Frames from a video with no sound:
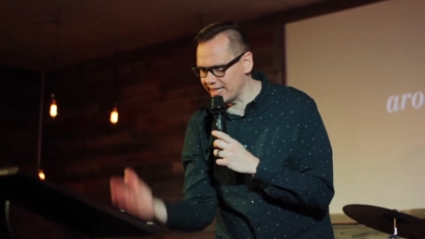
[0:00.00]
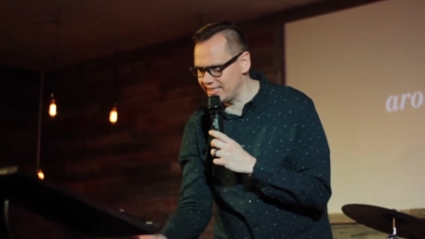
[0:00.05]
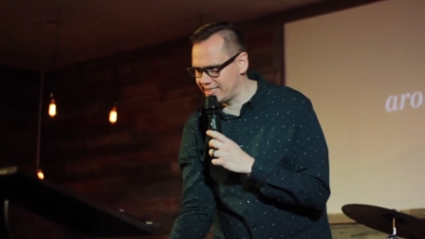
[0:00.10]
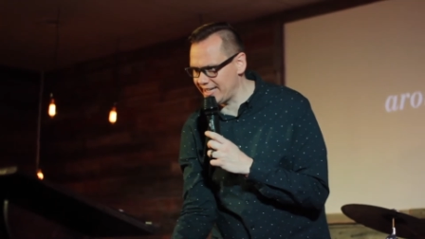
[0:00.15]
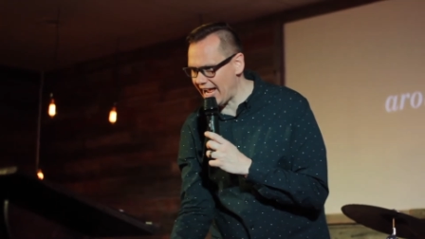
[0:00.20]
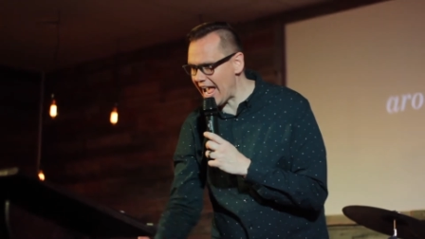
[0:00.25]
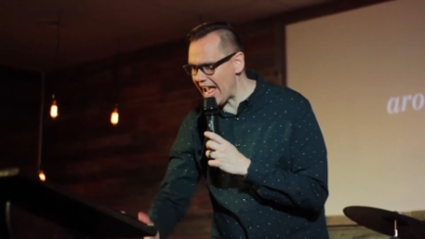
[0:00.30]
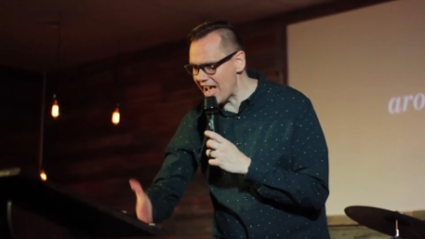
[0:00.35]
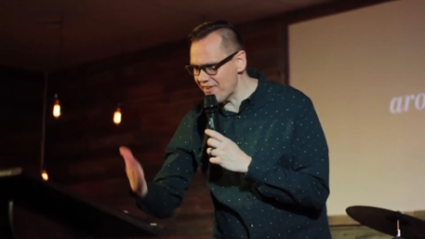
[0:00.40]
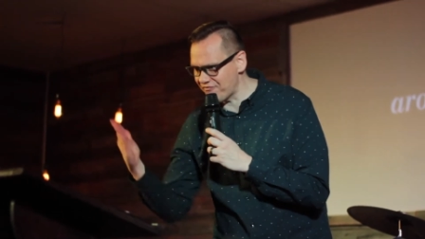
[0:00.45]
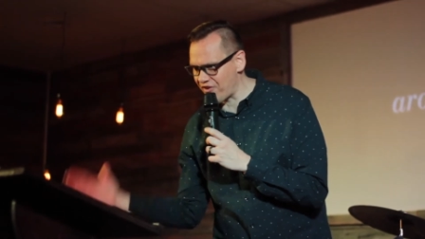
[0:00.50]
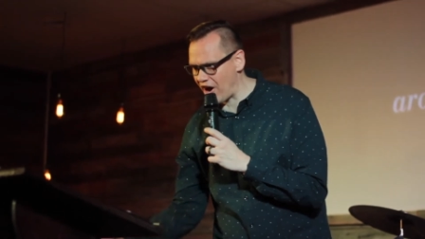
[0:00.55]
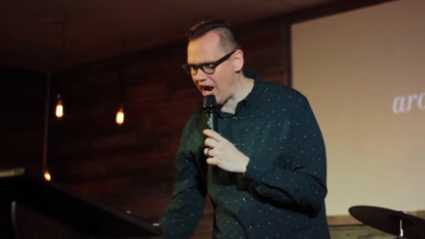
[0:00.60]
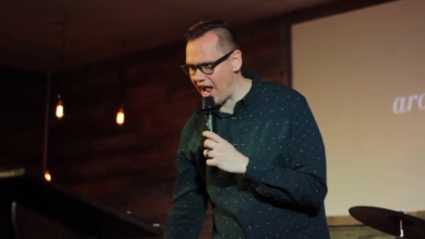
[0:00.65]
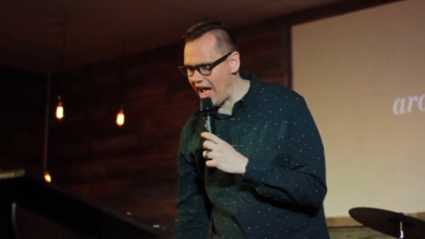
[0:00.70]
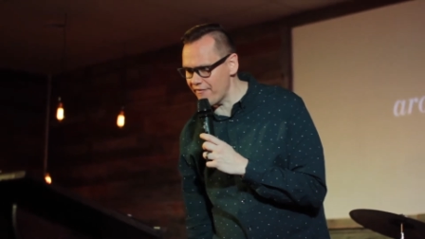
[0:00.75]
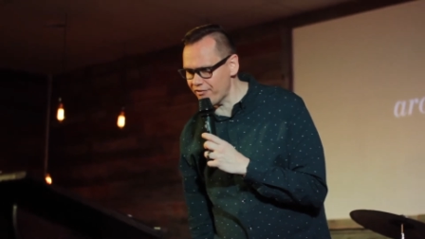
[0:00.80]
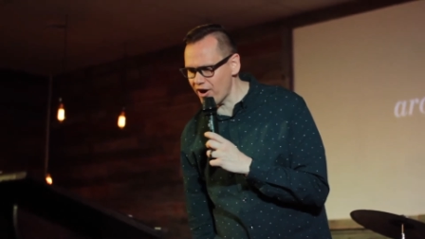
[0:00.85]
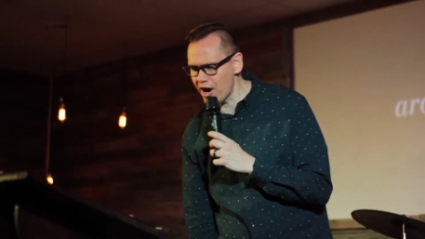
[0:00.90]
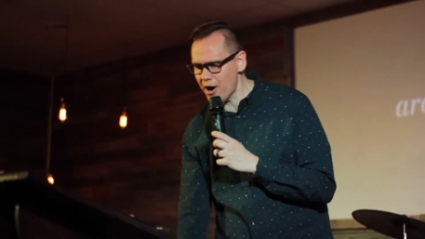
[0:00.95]
today, and
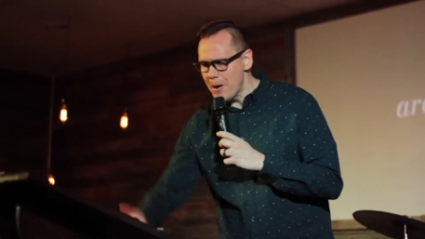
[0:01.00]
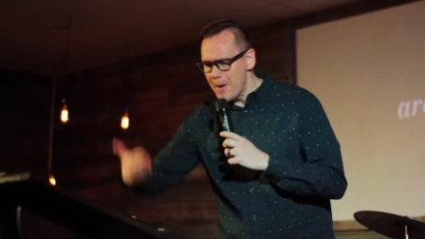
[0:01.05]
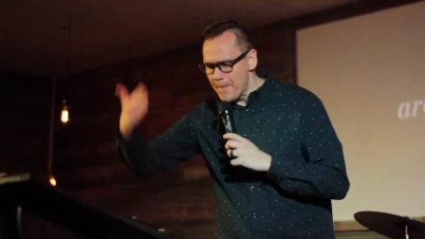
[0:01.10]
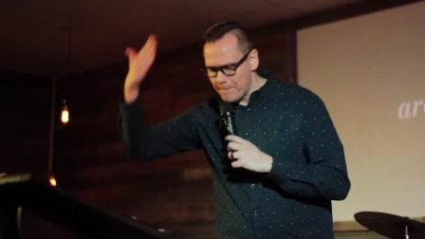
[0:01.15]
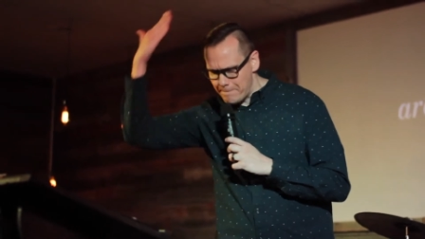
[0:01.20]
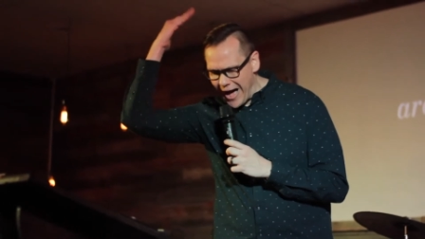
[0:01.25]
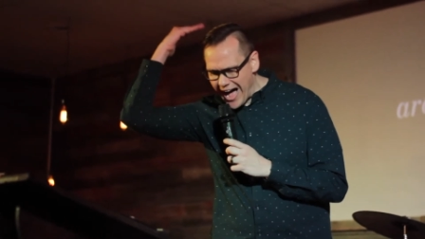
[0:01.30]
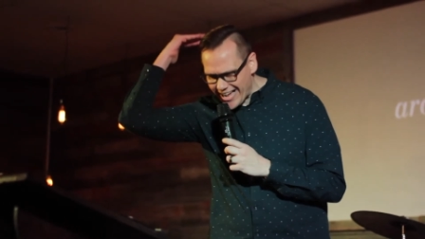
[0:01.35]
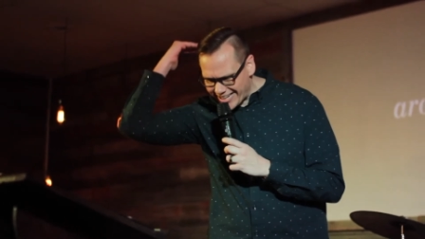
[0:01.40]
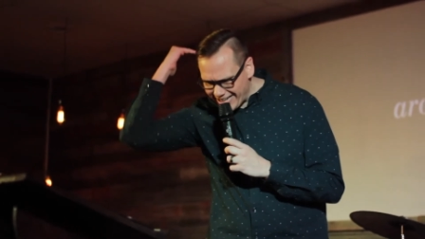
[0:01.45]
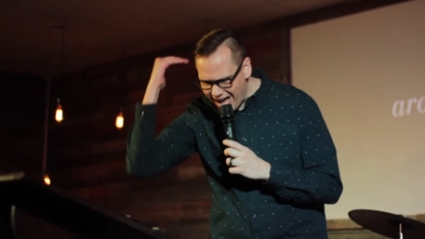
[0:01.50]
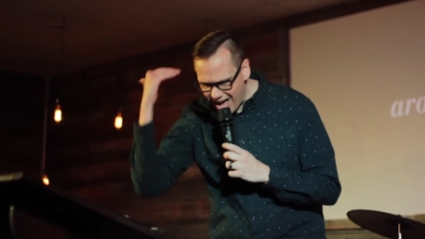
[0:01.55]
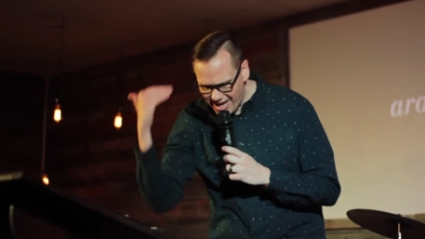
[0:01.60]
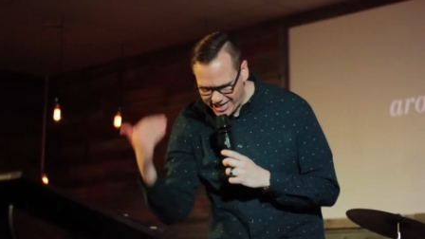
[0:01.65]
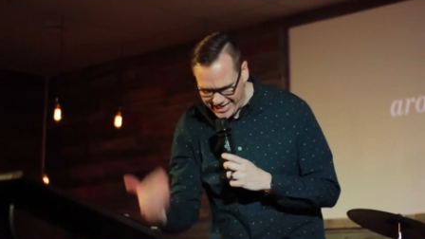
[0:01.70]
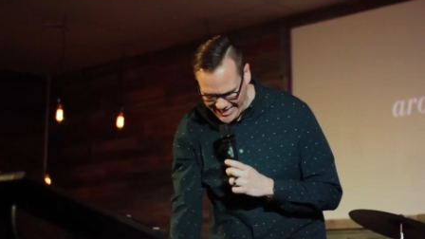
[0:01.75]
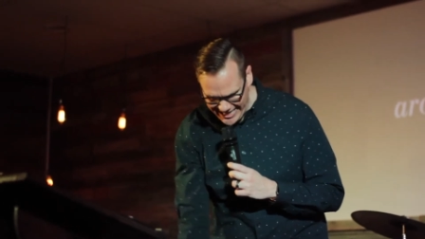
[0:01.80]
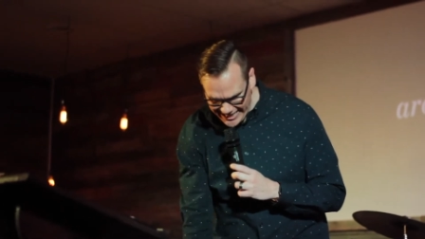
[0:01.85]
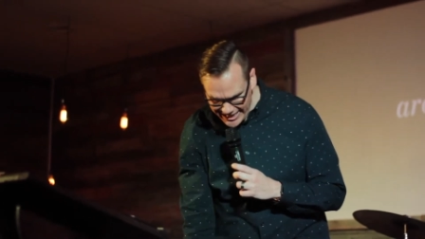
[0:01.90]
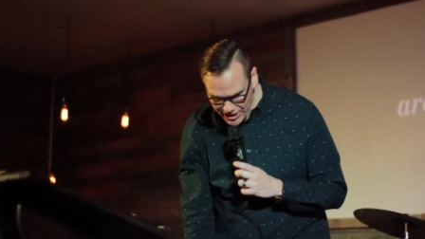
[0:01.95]
forever. My
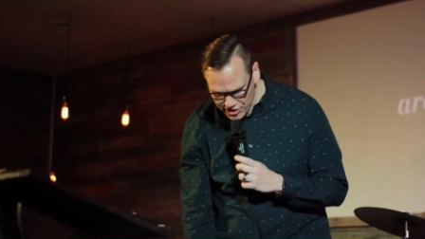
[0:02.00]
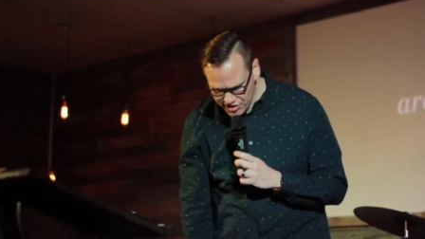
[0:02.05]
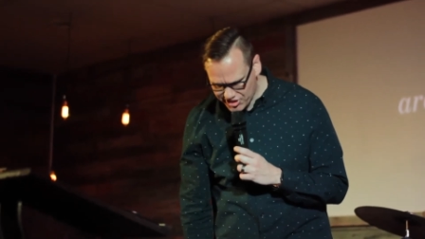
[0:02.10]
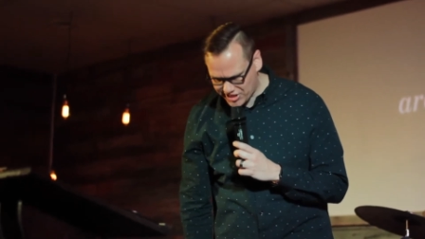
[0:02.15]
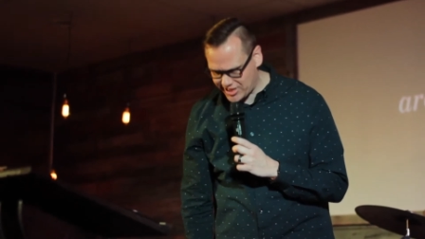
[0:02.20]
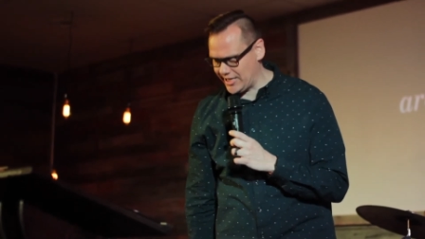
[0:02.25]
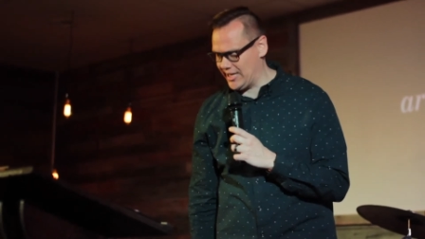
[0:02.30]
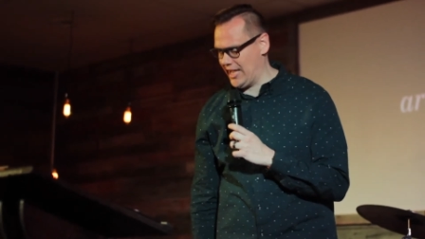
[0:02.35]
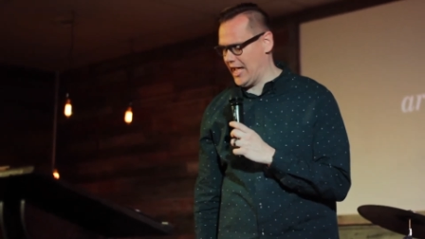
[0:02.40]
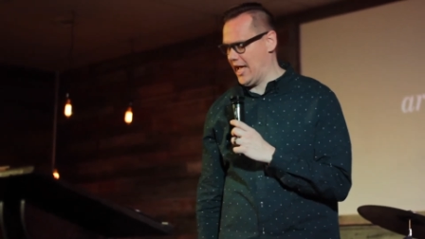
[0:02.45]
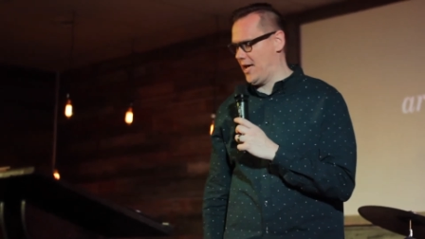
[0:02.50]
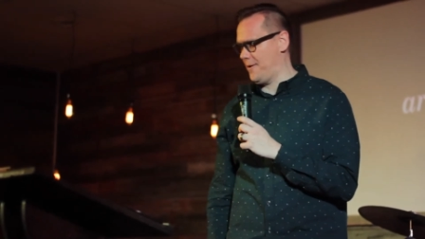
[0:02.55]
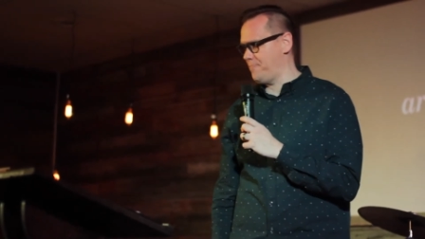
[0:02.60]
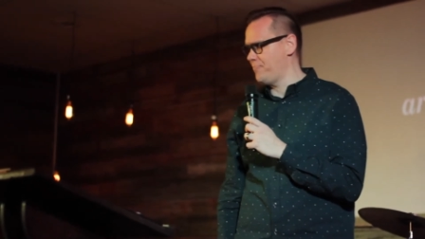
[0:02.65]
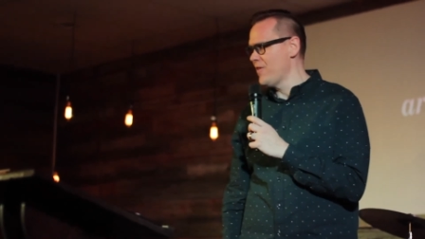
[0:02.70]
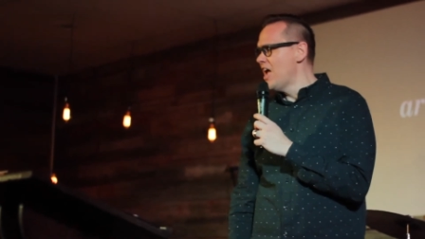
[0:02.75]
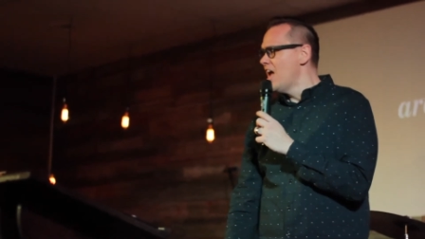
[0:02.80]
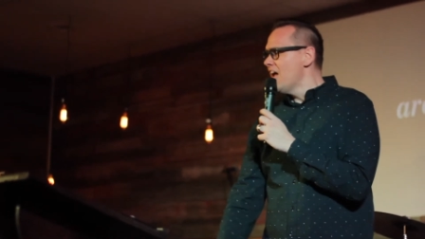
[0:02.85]
God heals today.